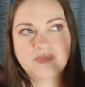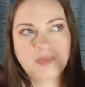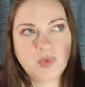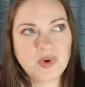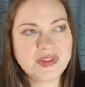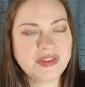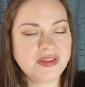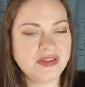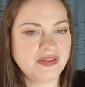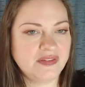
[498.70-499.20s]

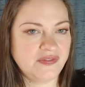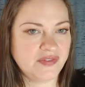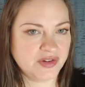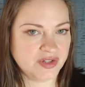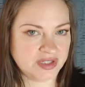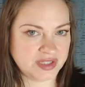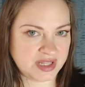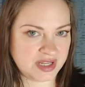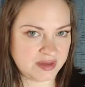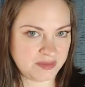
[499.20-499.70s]
within the
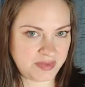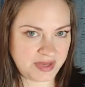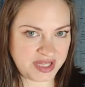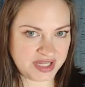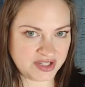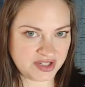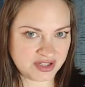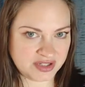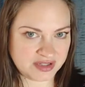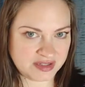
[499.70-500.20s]
first 10
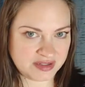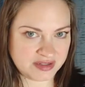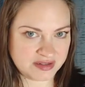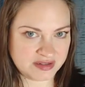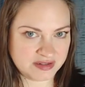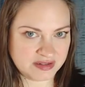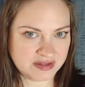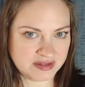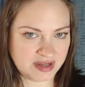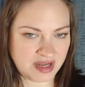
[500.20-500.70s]
pages.
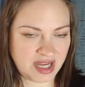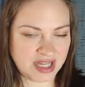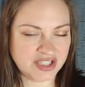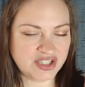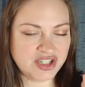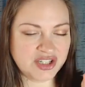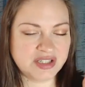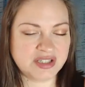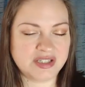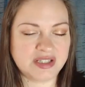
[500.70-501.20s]
I
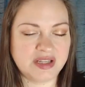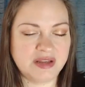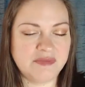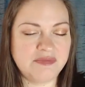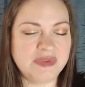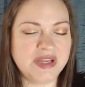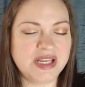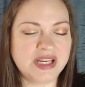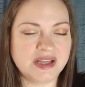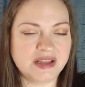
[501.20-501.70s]
just
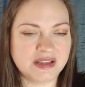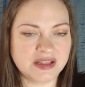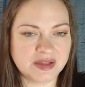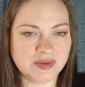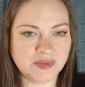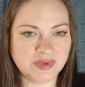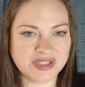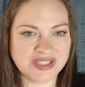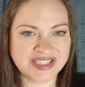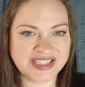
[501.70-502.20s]
immediately
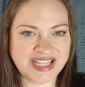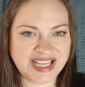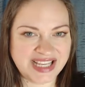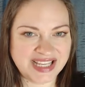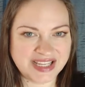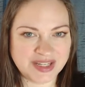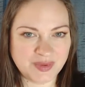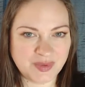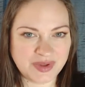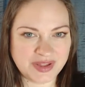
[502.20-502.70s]
was
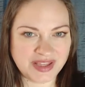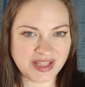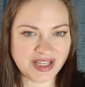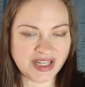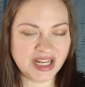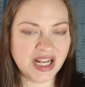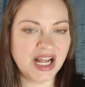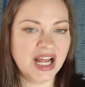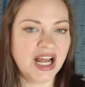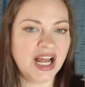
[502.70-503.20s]
taken with
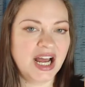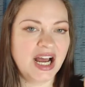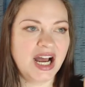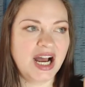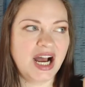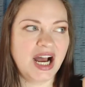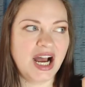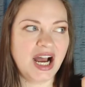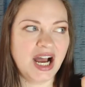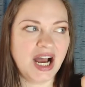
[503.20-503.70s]
it.
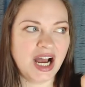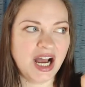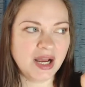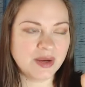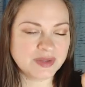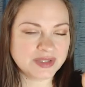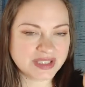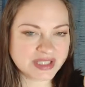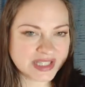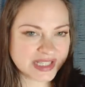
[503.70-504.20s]

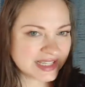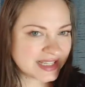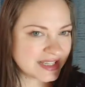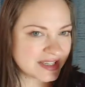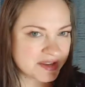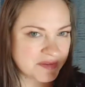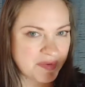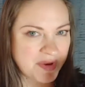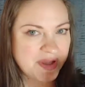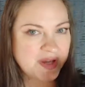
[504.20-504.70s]
I was
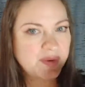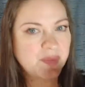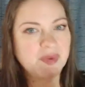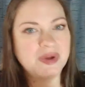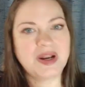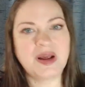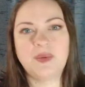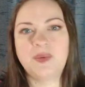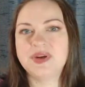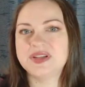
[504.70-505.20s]
thinking about it
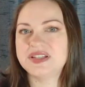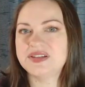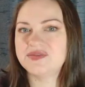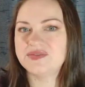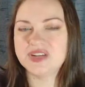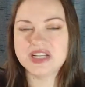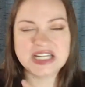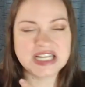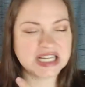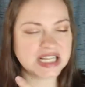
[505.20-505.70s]
when I wasn't
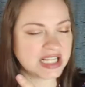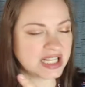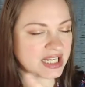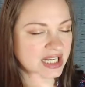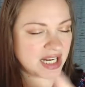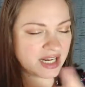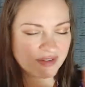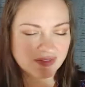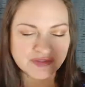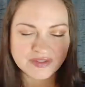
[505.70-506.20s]
reading
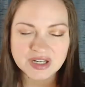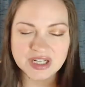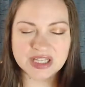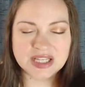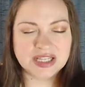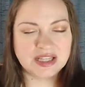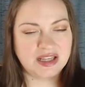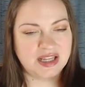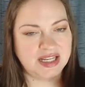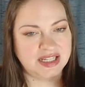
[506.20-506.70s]
it. I
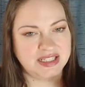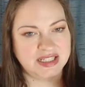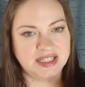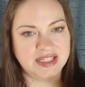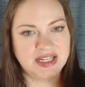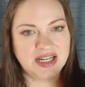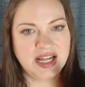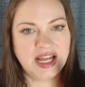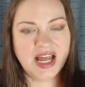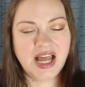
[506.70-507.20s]
really liked
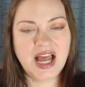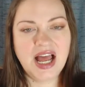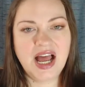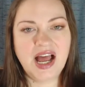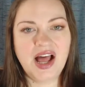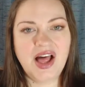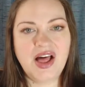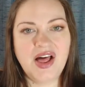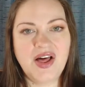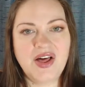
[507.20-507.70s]
it.
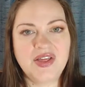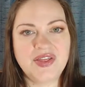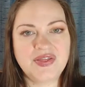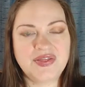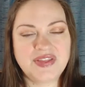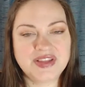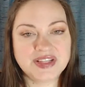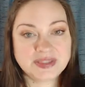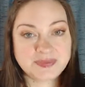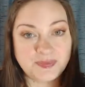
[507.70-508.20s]

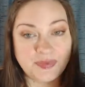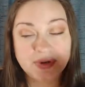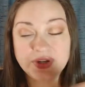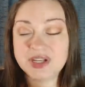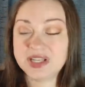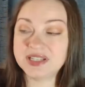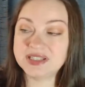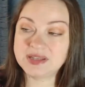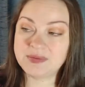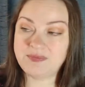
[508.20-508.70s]
This
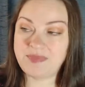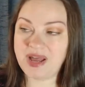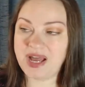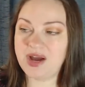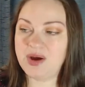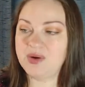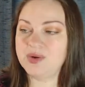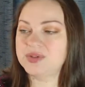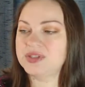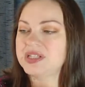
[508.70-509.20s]
book is
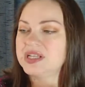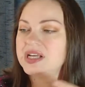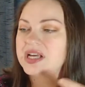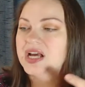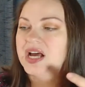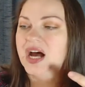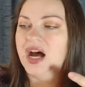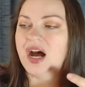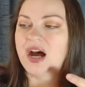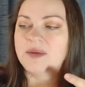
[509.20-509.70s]
about,
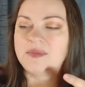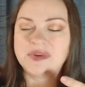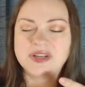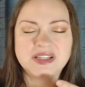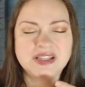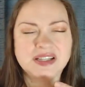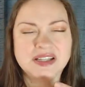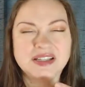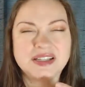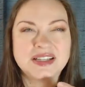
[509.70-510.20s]
um,
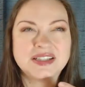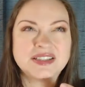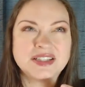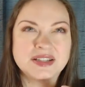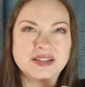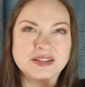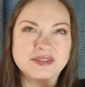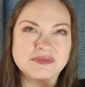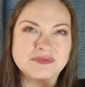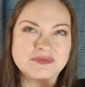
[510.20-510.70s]
it, it's
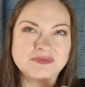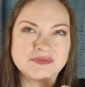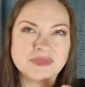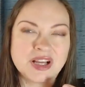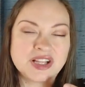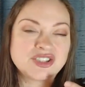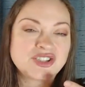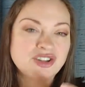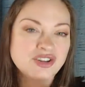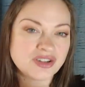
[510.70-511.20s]
a,
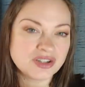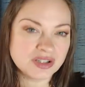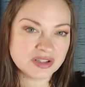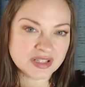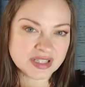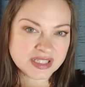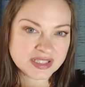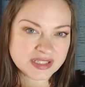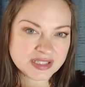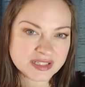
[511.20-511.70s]
a
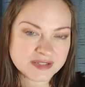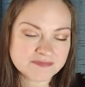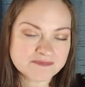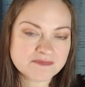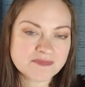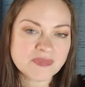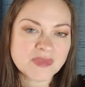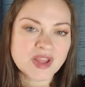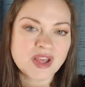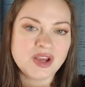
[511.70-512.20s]
journalist
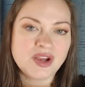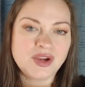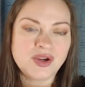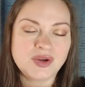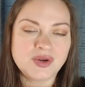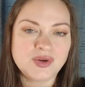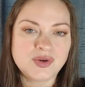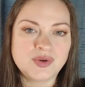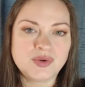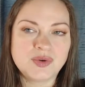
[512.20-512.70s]

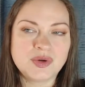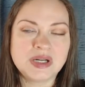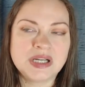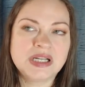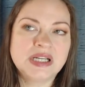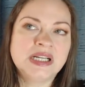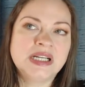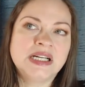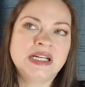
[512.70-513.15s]
who